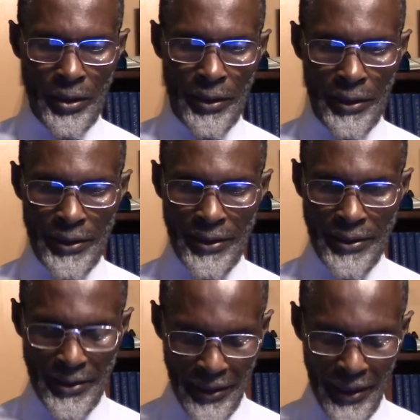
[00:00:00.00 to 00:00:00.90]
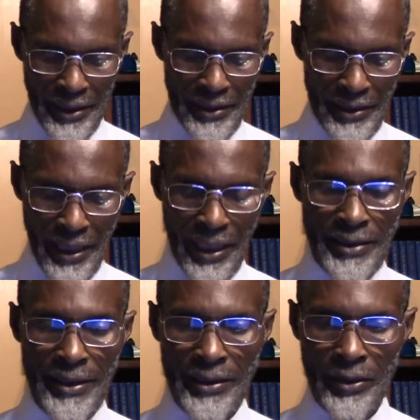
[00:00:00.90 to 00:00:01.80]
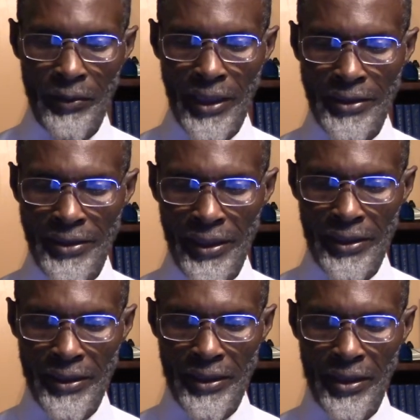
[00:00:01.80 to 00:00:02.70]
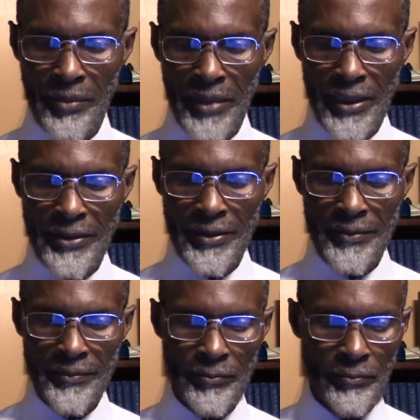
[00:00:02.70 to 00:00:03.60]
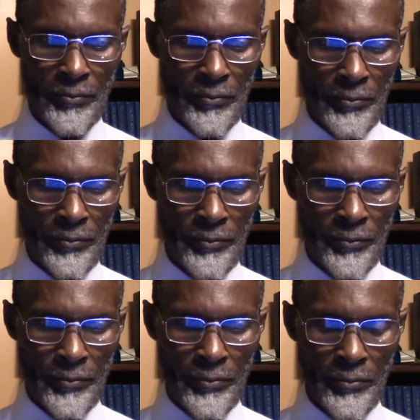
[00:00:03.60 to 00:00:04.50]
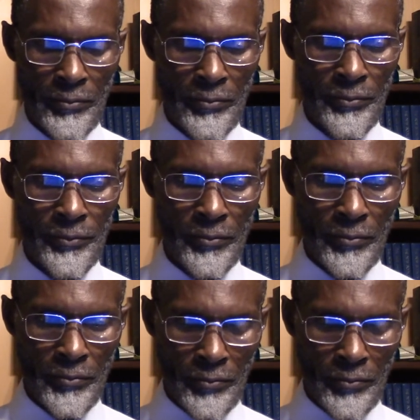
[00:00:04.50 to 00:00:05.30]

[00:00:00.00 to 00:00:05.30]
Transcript: it is saying that. Any question, any comment? But am I to understand